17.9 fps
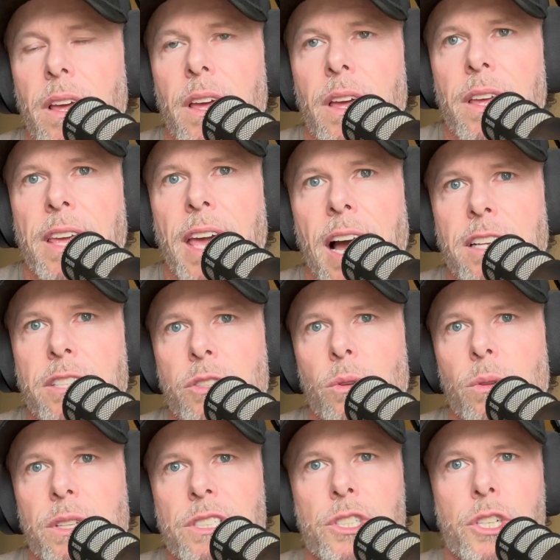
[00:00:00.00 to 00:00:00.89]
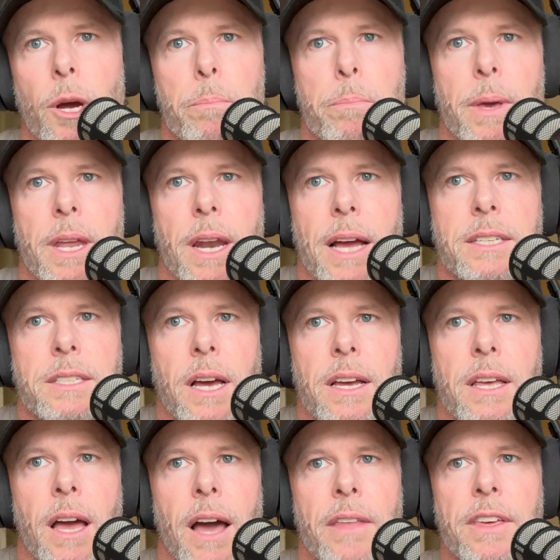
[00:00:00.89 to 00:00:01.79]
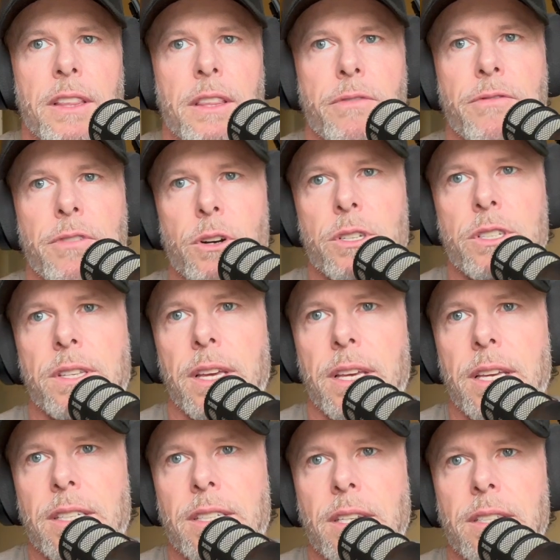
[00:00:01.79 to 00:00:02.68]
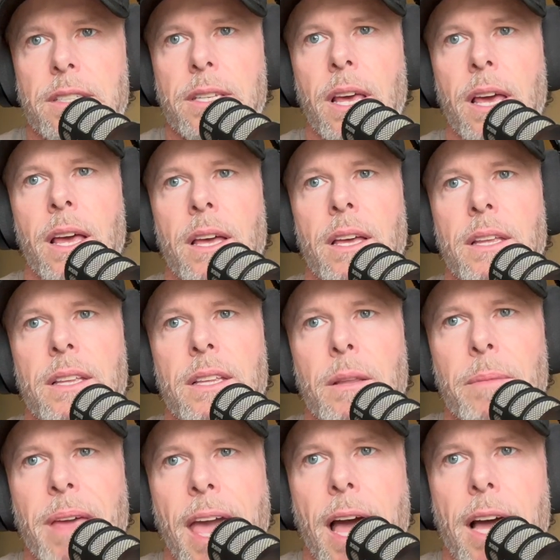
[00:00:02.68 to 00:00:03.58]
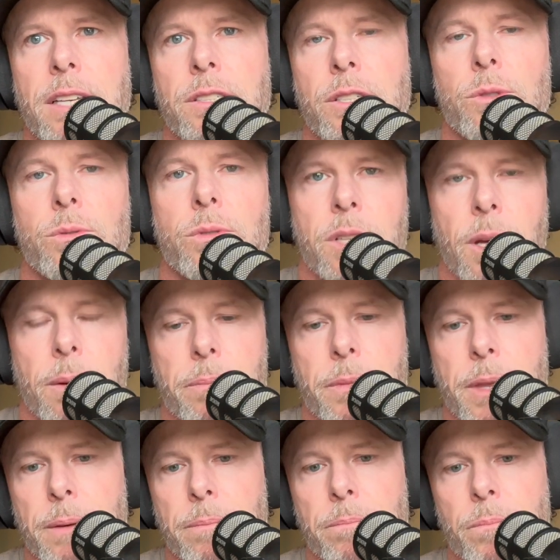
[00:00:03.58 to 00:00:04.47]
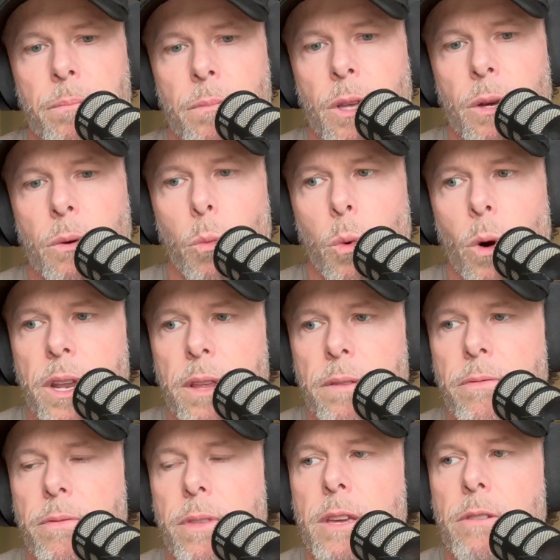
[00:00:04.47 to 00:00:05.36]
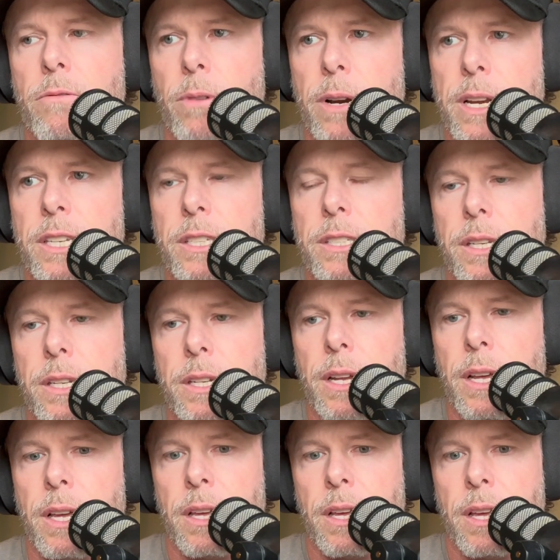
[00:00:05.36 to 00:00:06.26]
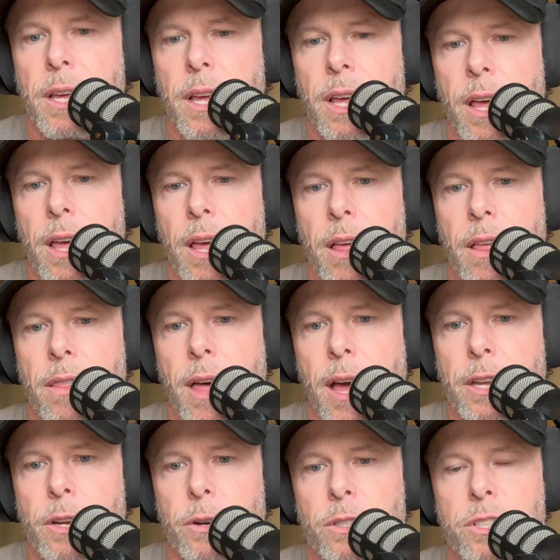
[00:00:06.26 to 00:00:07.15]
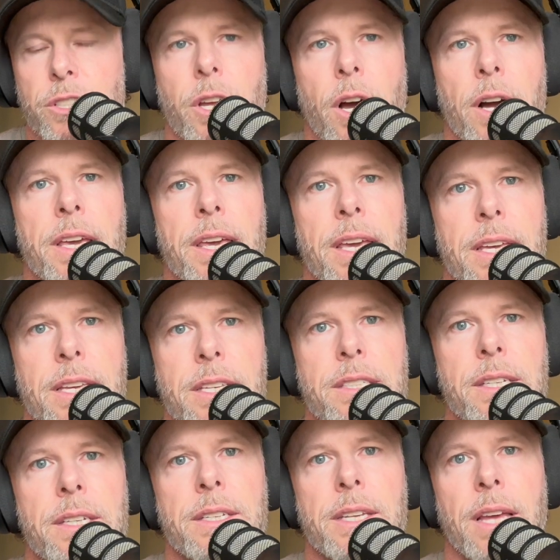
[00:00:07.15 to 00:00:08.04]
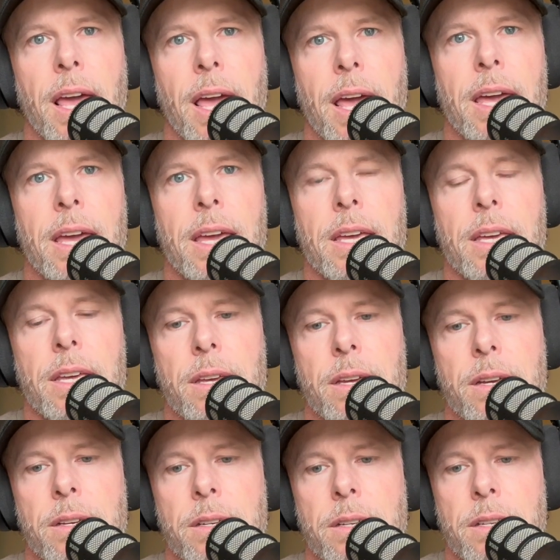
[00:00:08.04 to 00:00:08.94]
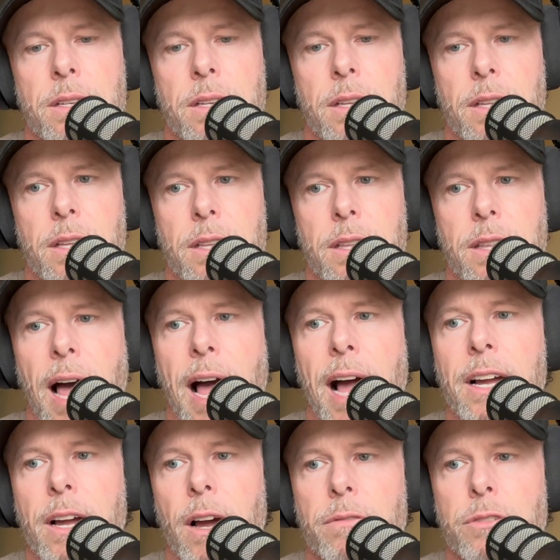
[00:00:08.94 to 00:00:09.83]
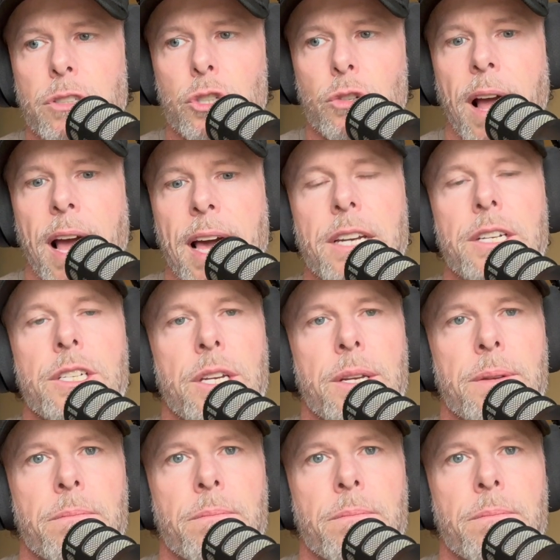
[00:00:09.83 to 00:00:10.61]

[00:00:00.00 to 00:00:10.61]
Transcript: Yeah. So let's jump in. I think the first thing is let me ask you something. What if the reason that you're stuck isn't a lack of strategy?